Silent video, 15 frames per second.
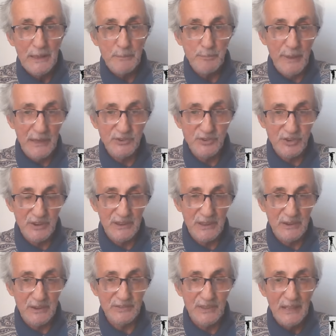
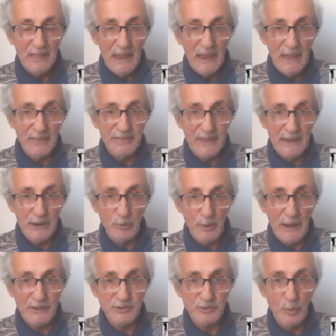pensioners and their
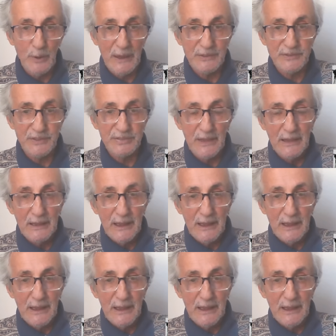graduated